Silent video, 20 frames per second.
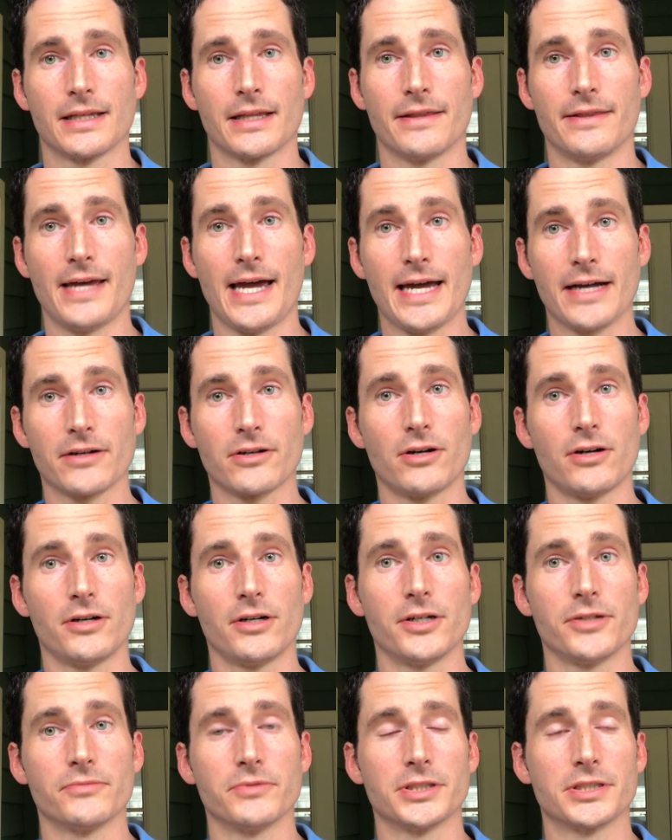that
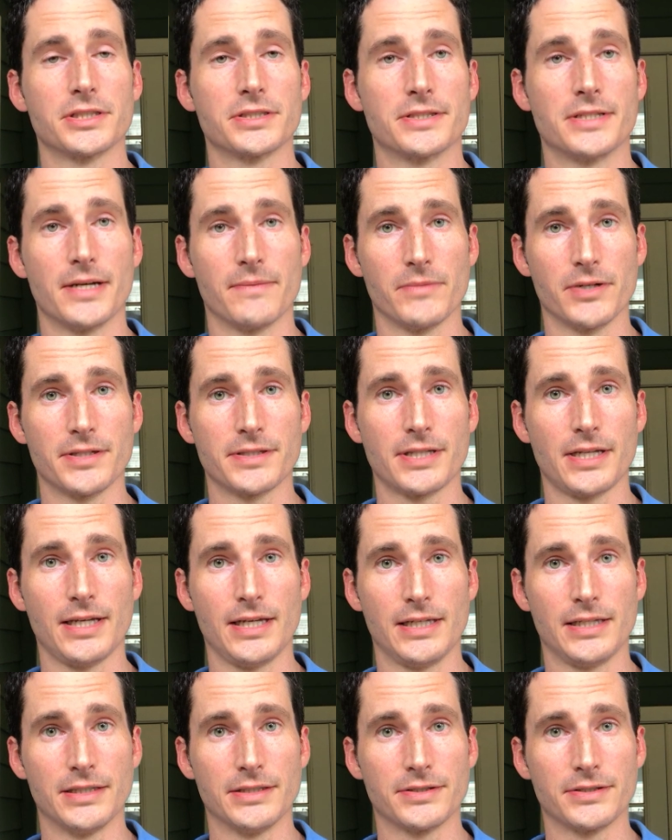card, which is number 10,